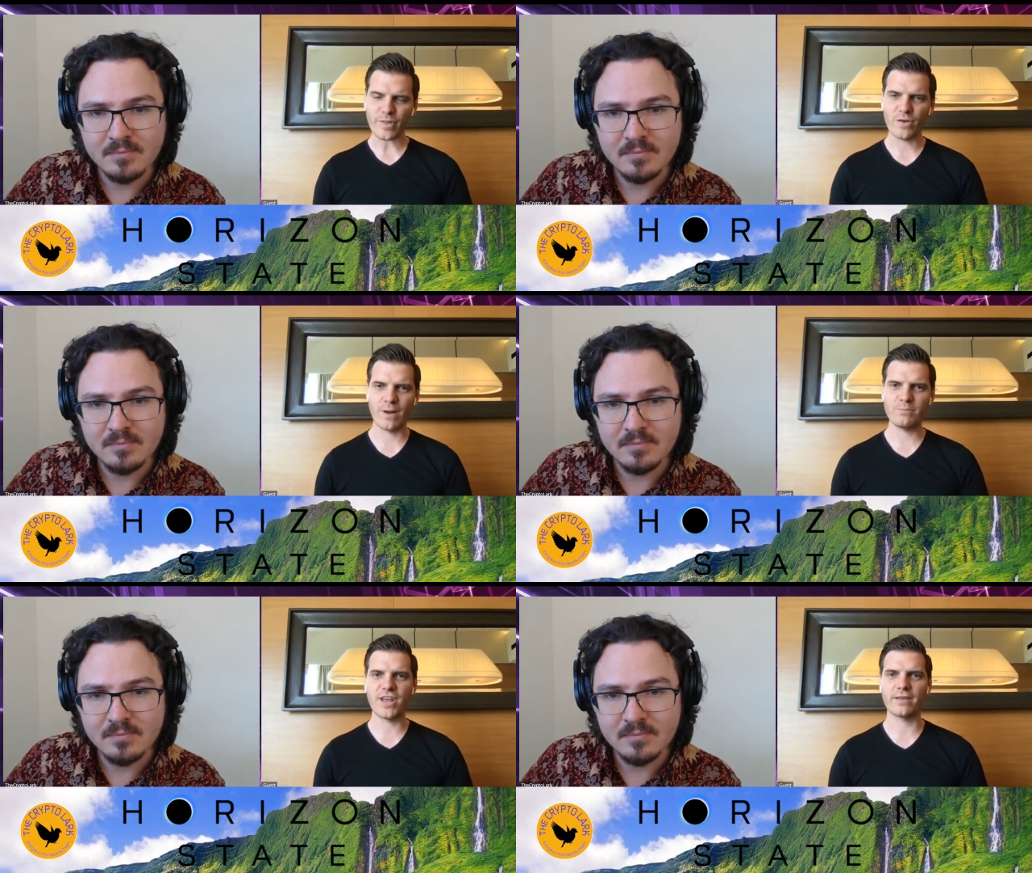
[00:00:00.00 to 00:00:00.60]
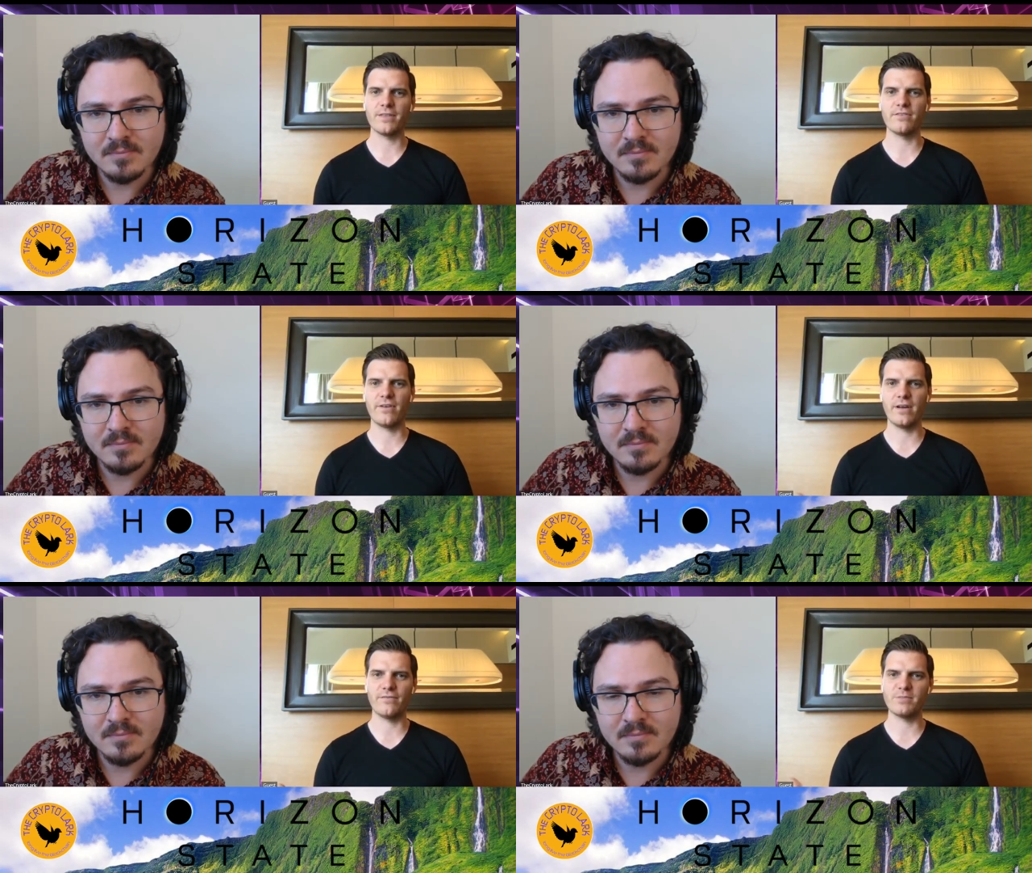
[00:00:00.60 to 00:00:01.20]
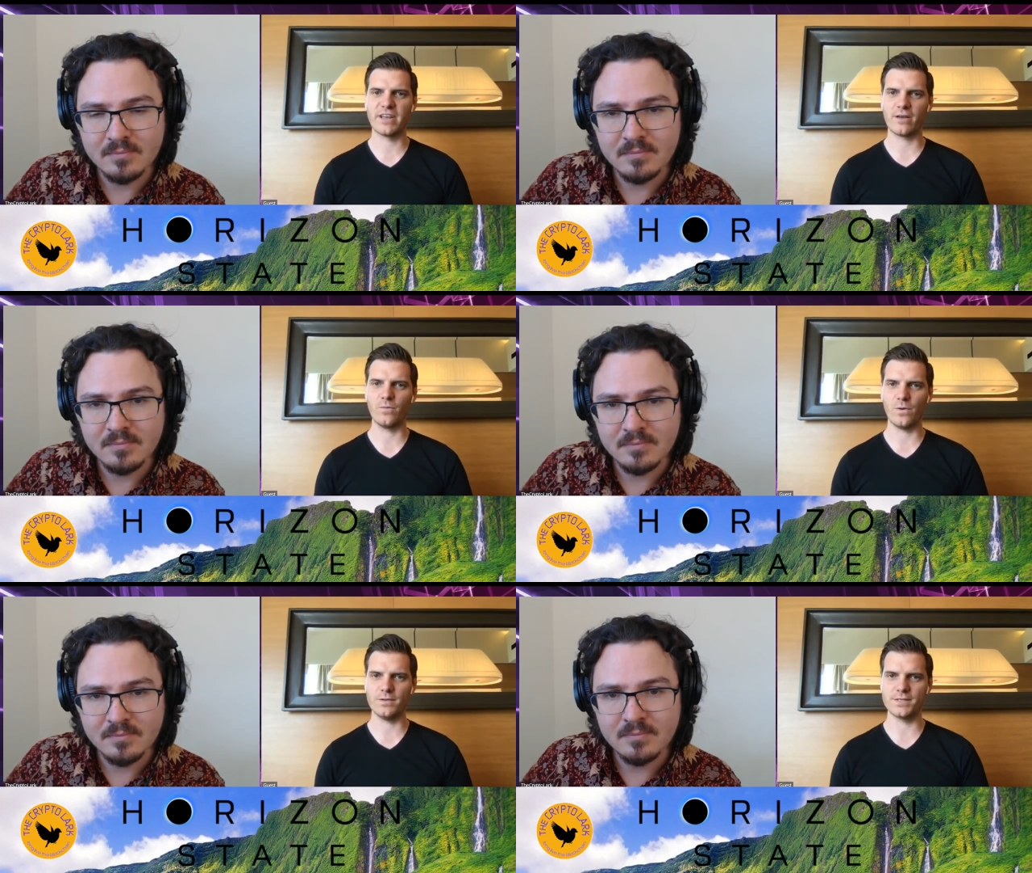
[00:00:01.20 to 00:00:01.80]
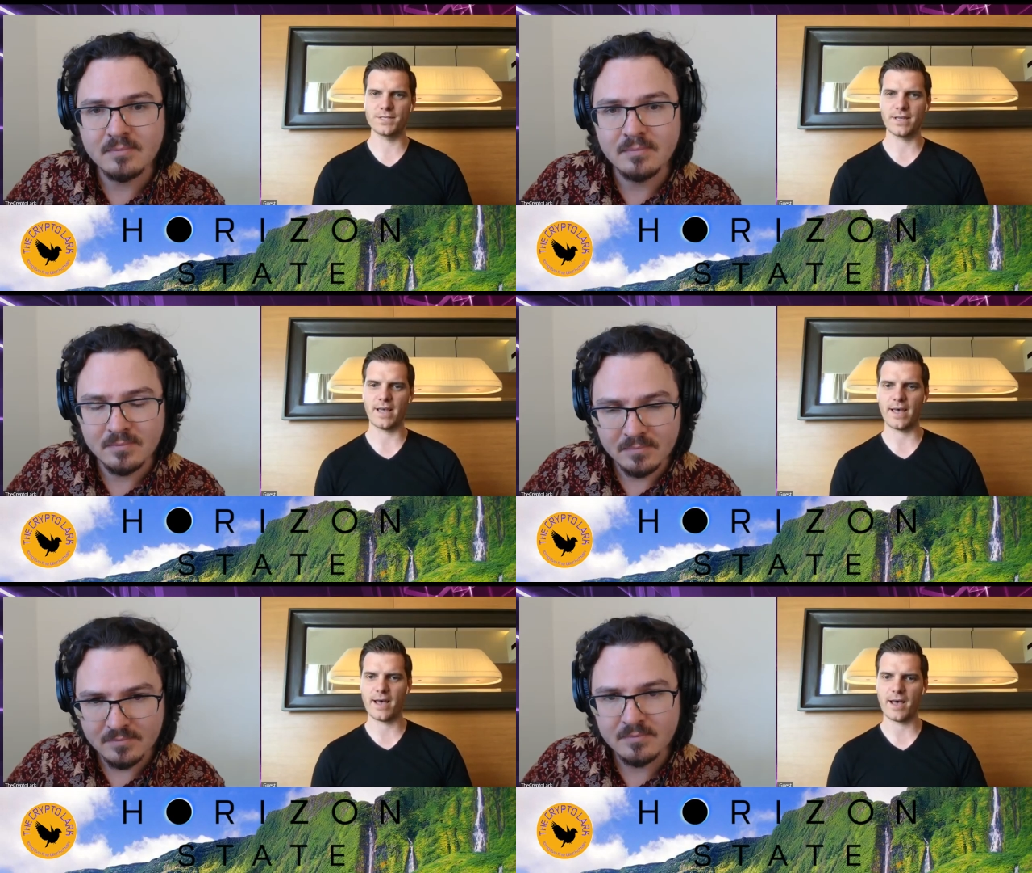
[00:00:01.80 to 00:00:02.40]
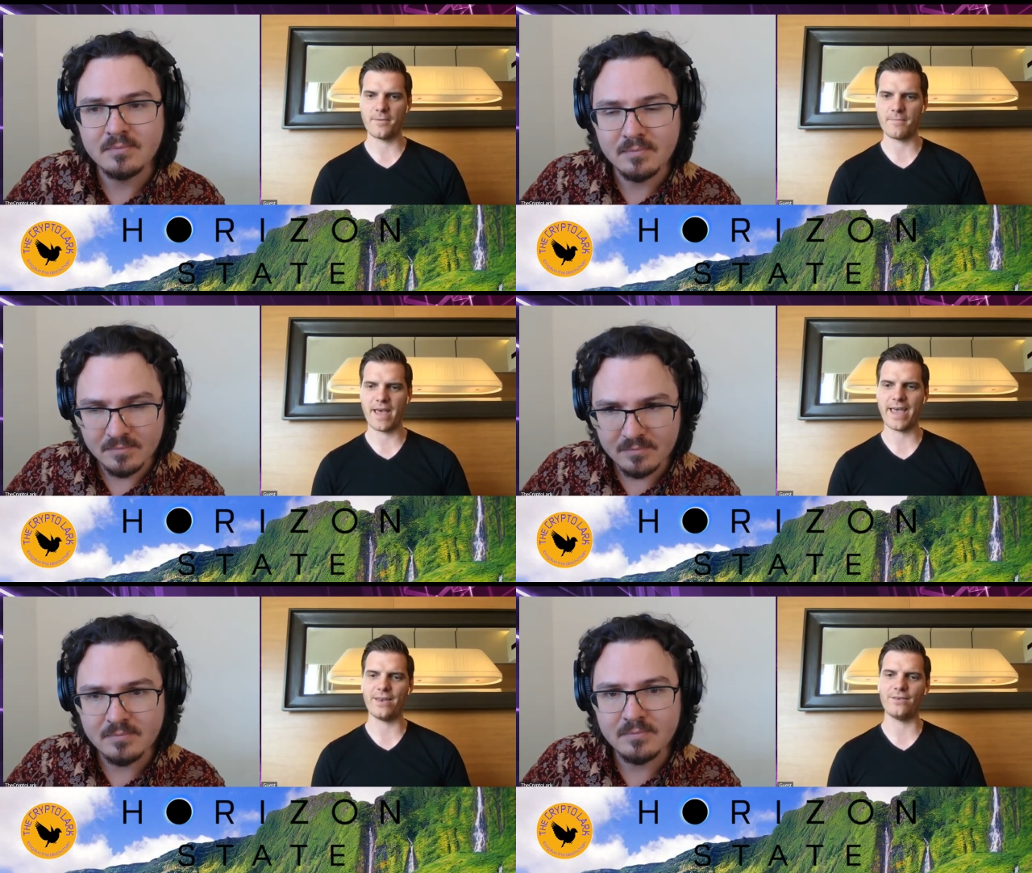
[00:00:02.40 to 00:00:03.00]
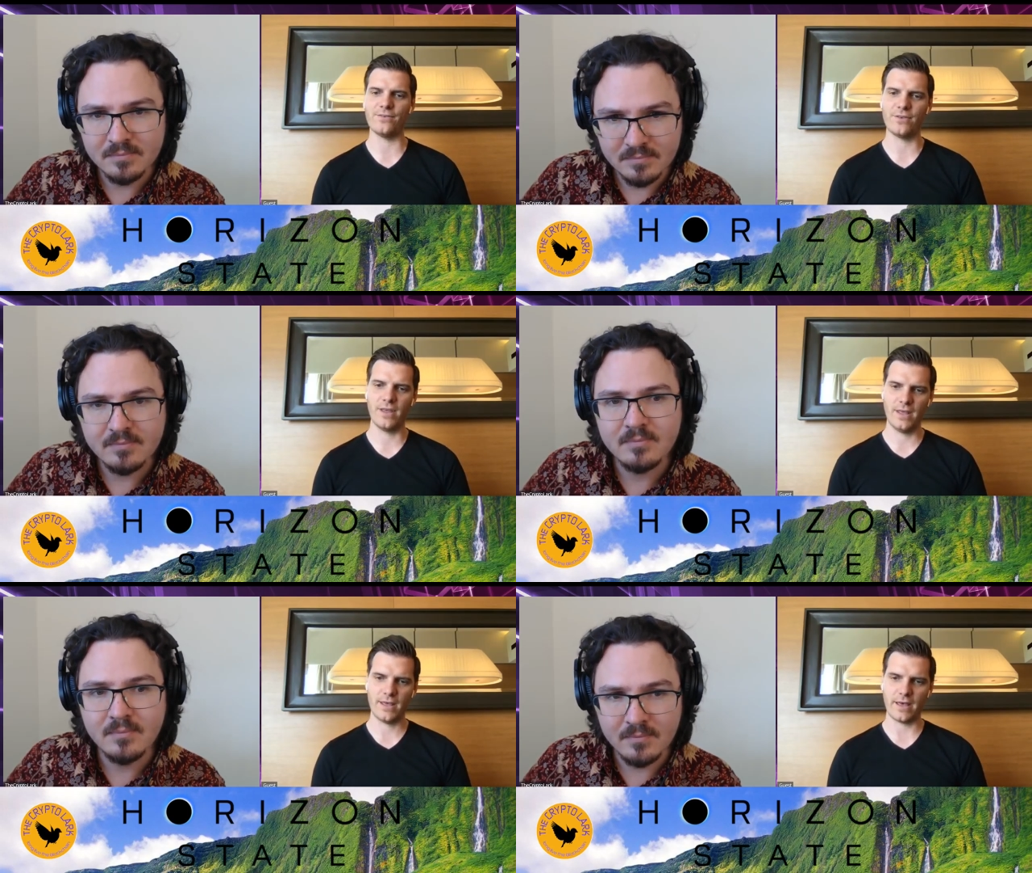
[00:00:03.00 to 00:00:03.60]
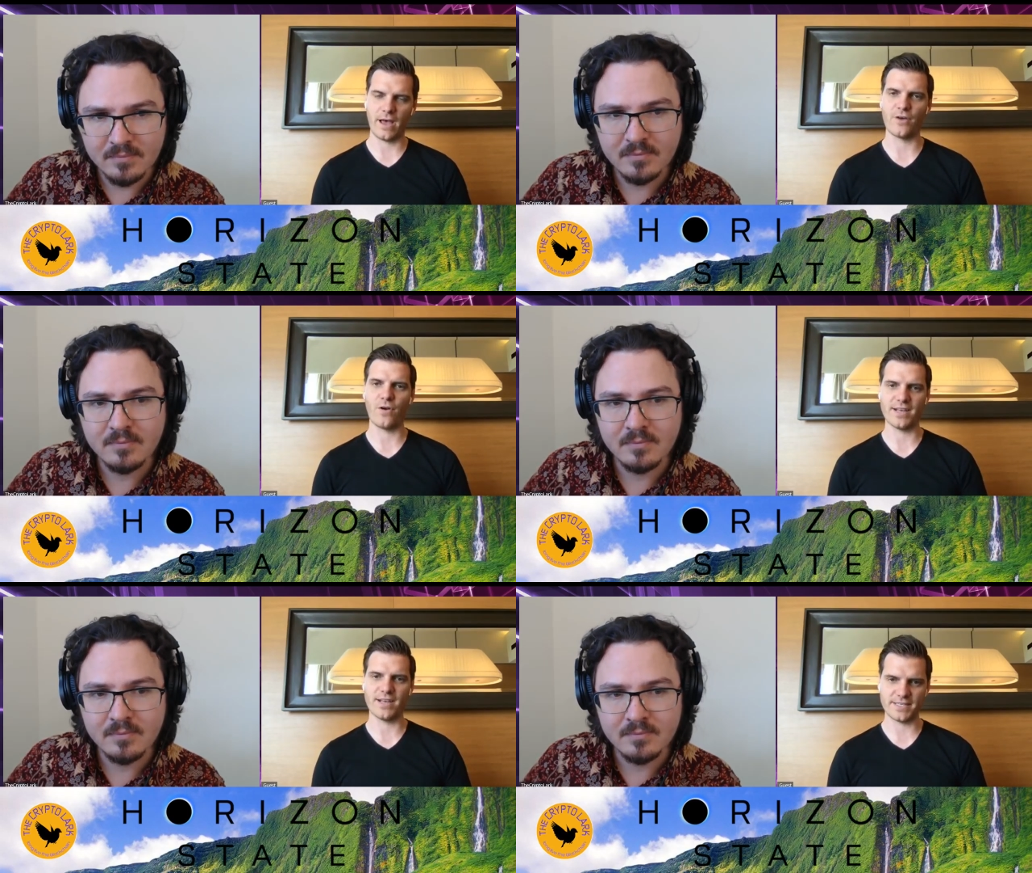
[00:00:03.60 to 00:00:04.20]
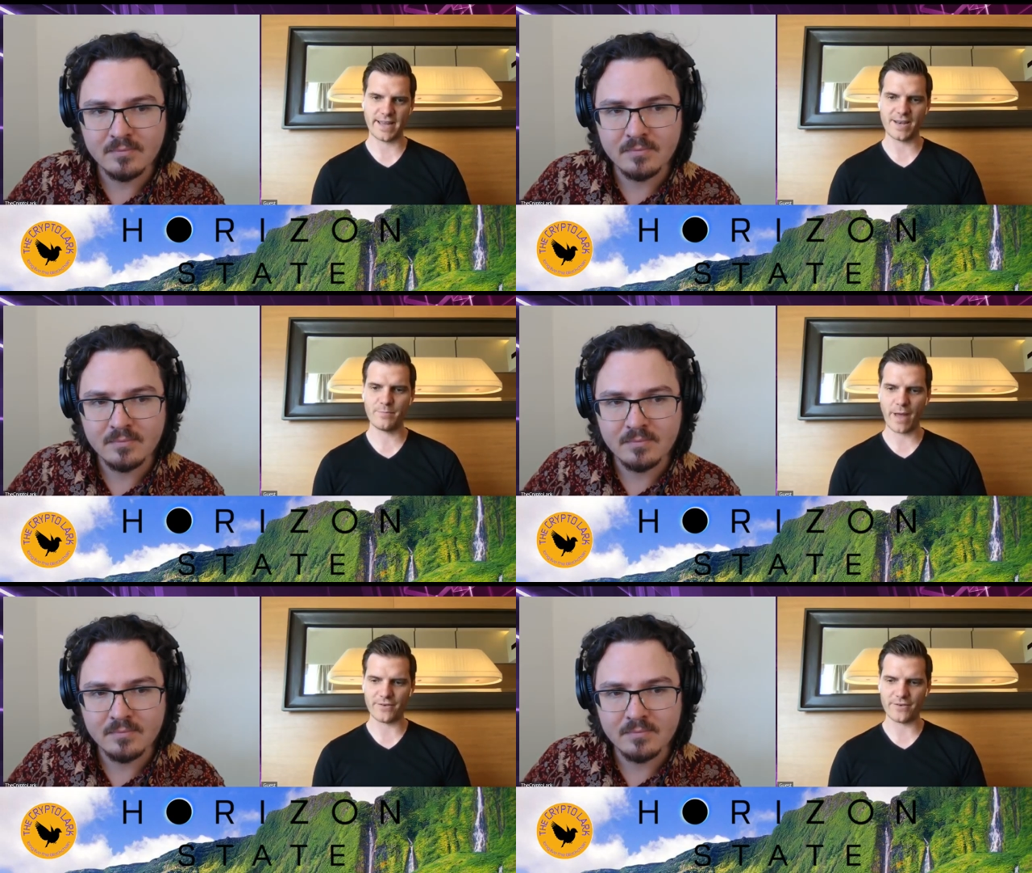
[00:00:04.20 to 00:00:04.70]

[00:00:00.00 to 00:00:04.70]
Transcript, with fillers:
Speaker 1: Remtech, the uh, Remtech Awards, um, and uh, horizon state.